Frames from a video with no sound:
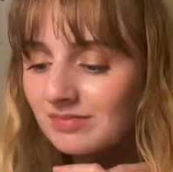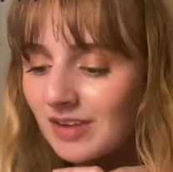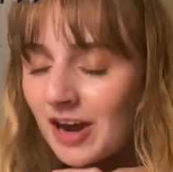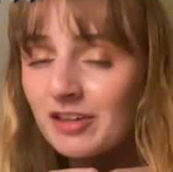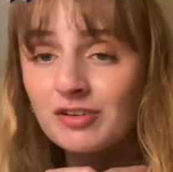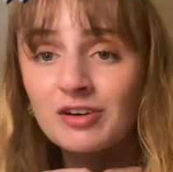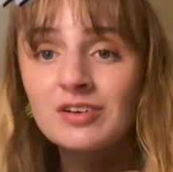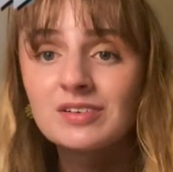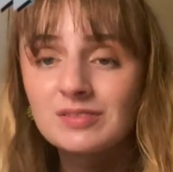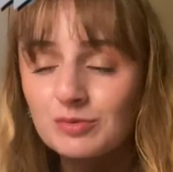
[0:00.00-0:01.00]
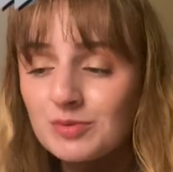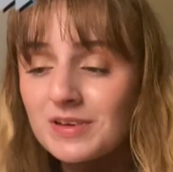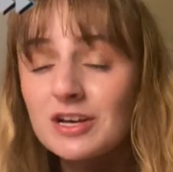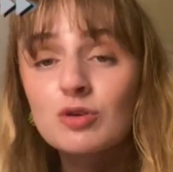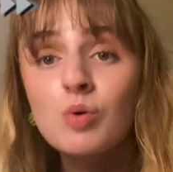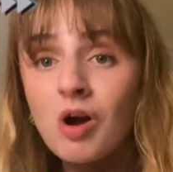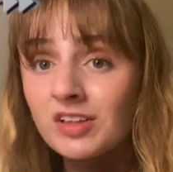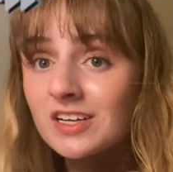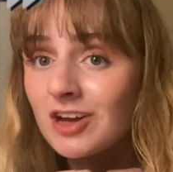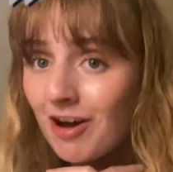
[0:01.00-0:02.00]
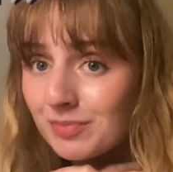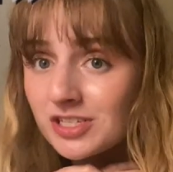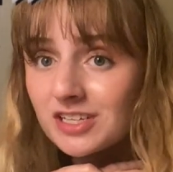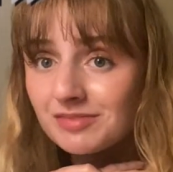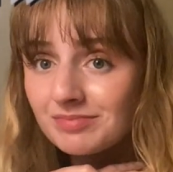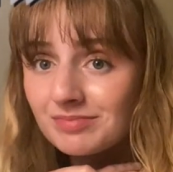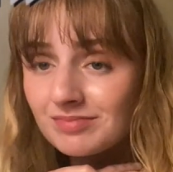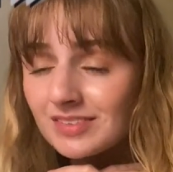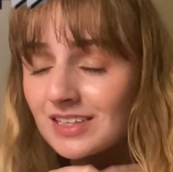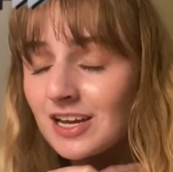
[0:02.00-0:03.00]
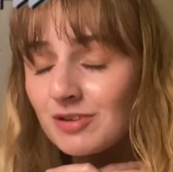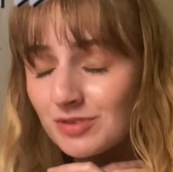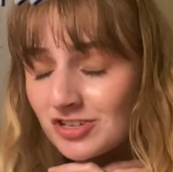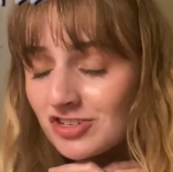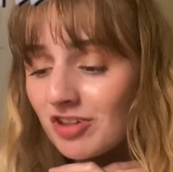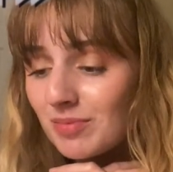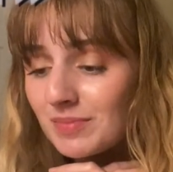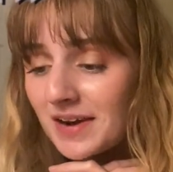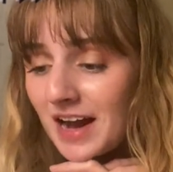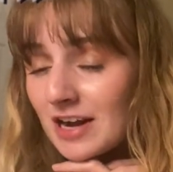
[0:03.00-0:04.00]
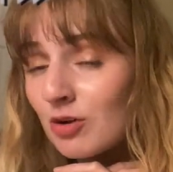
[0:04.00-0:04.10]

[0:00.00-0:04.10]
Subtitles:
Either would be a quality option in which to spend my night.